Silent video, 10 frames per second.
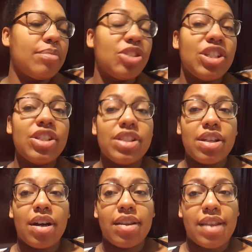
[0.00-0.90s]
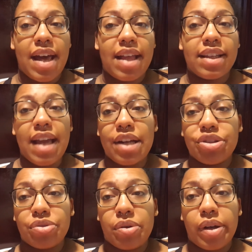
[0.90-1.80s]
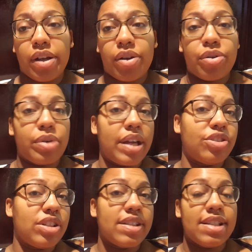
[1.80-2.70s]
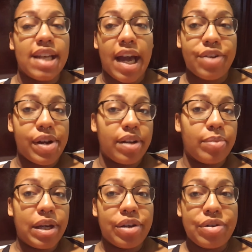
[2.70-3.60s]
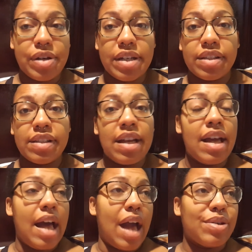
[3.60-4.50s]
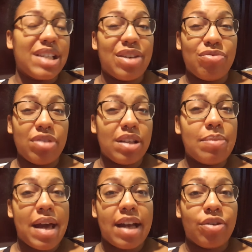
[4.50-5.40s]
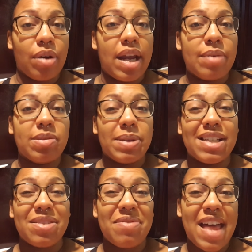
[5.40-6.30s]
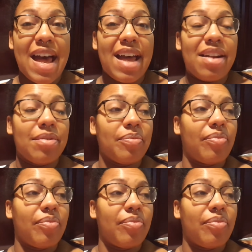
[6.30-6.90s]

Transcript: She just thought that the castor oil had just dehydrated my uterus. I was getting really bad cramps because of that.